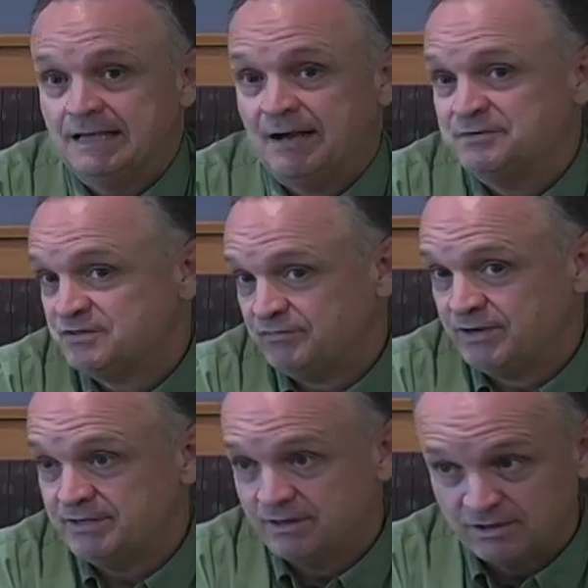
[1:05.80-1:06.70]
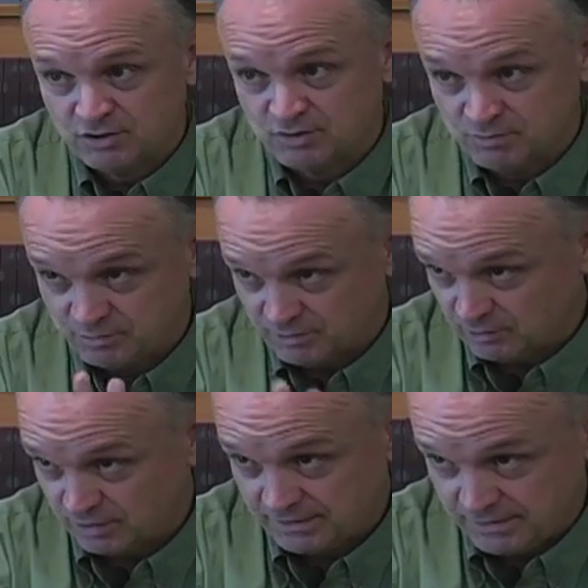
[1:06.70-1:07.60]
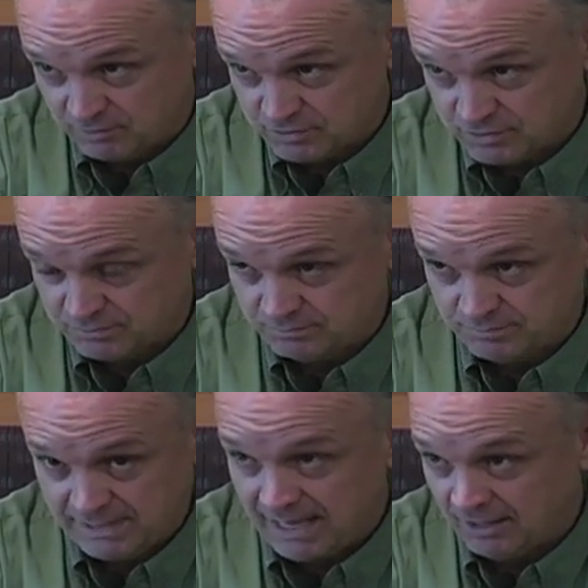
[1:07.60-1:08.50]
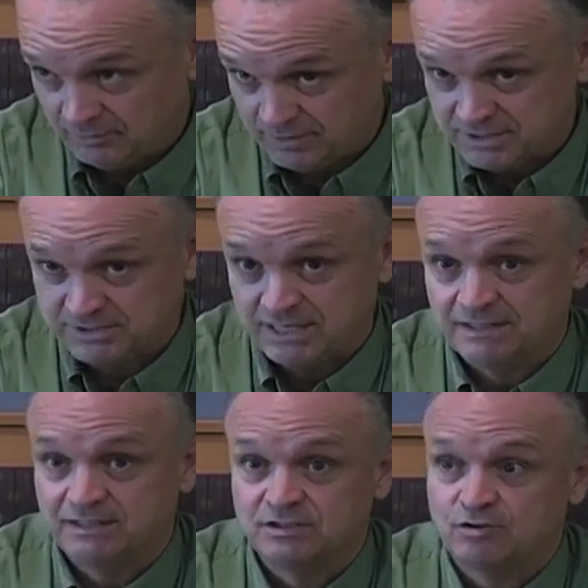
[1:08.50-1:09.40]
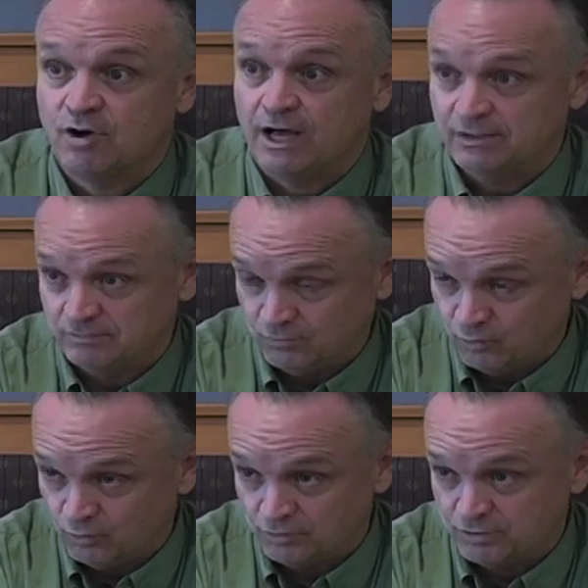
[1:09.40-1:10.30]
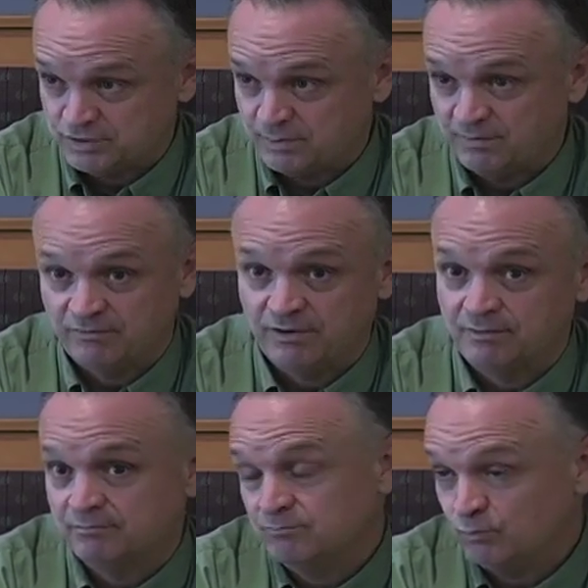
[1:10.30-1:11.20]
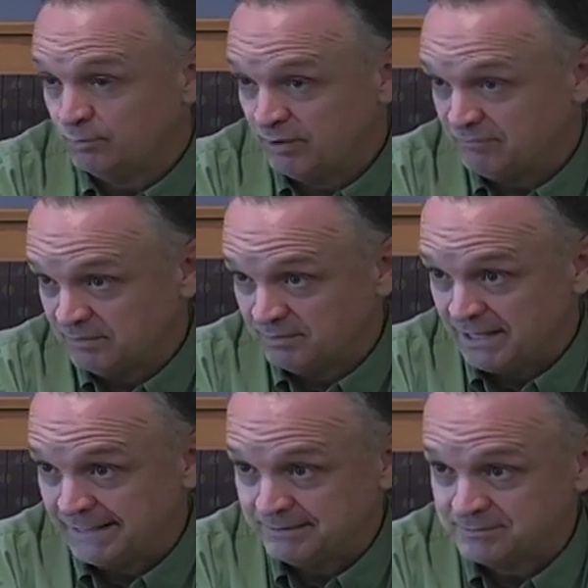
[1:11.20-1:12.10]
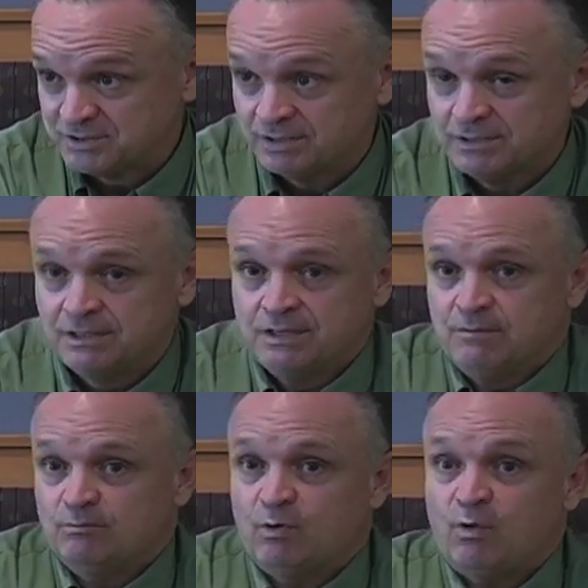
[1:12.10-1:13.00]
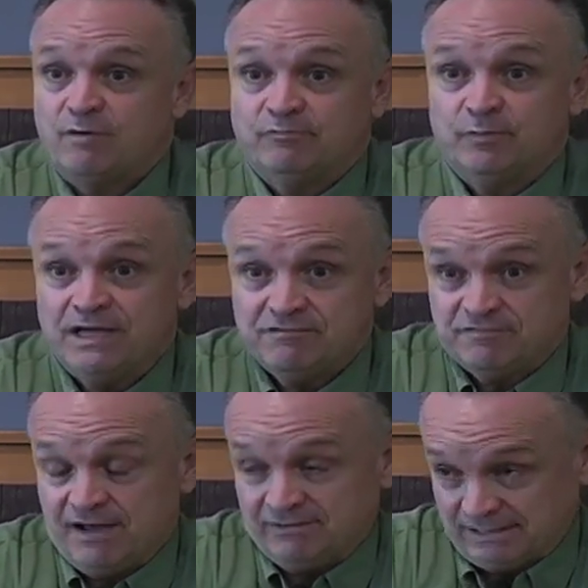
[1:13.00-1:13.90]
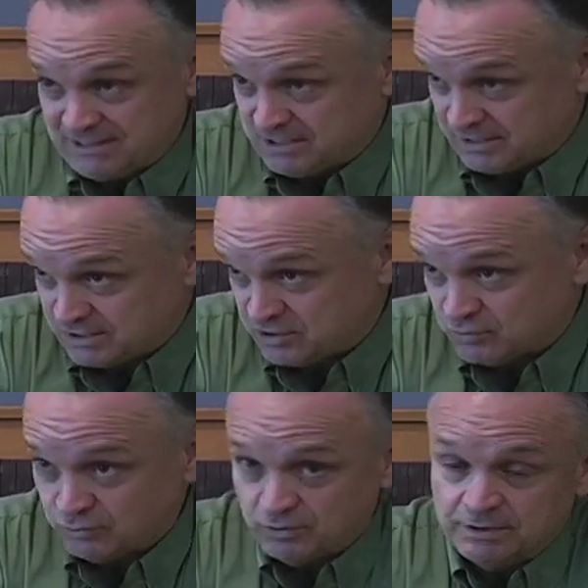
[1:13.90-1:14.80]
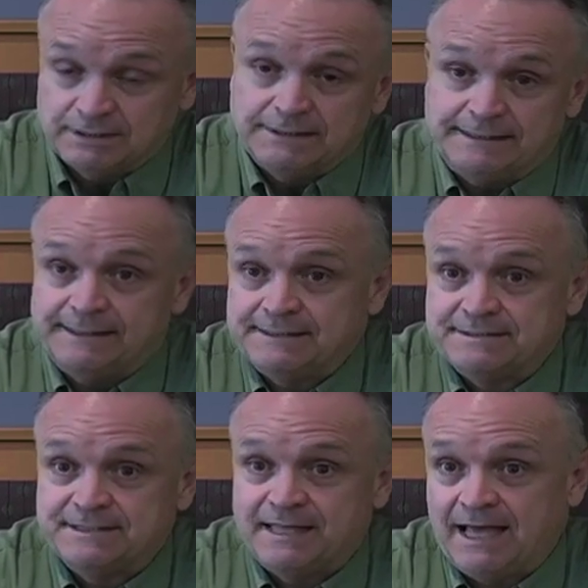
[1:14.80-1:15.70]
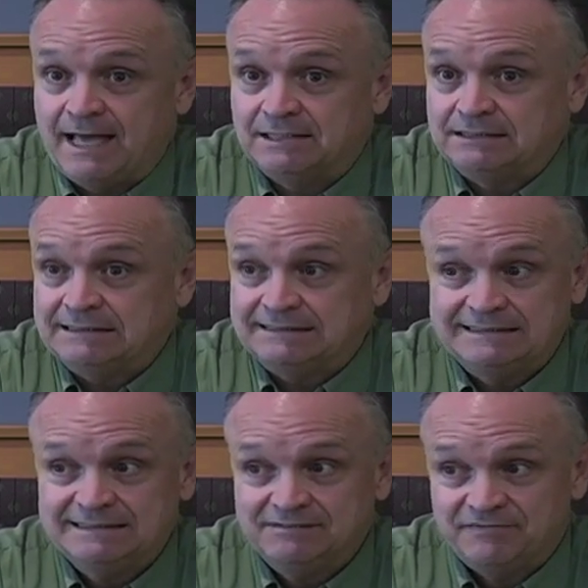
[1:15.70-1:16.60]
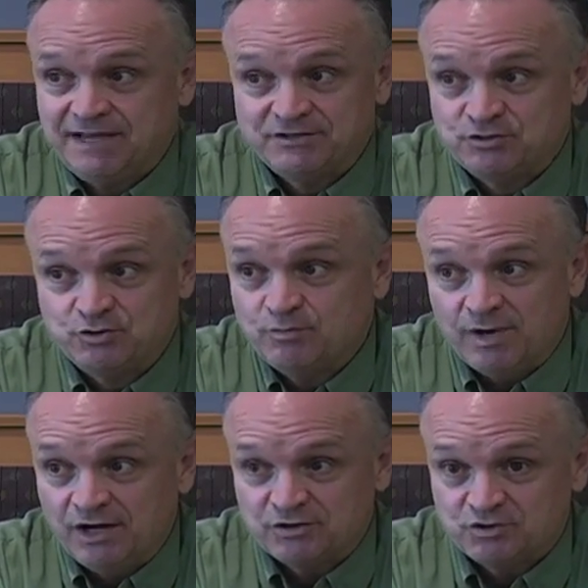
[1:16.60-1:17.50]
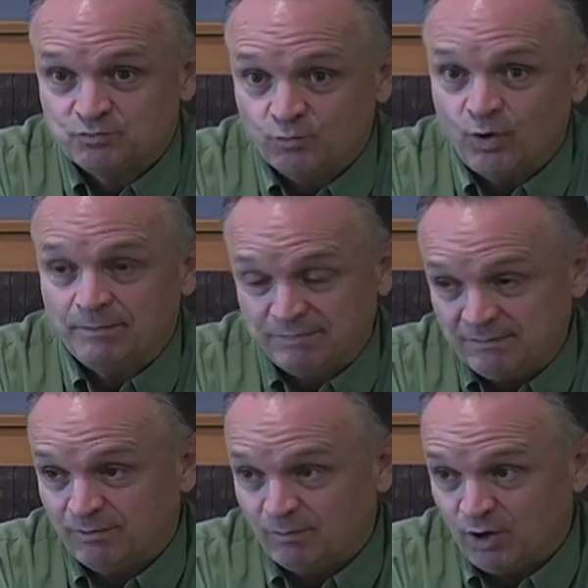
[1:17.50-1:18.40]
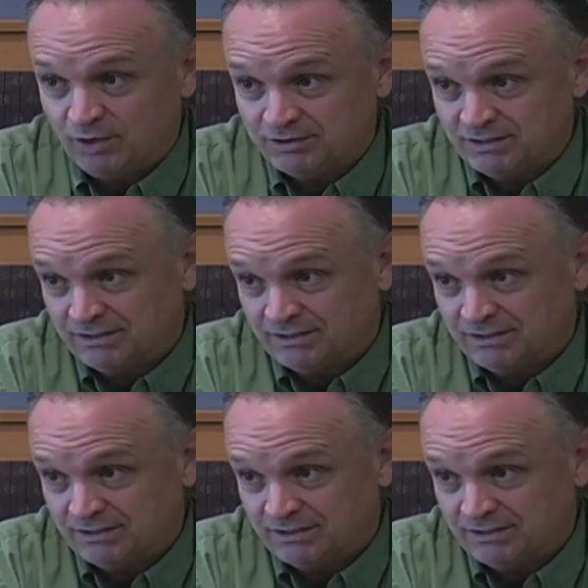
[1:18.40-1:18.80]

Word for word: I was afraid that our customers would look at those calories and then not order some of our more profitable items. But what we have found, at least at this store, is that it didn't affect too much what people bought.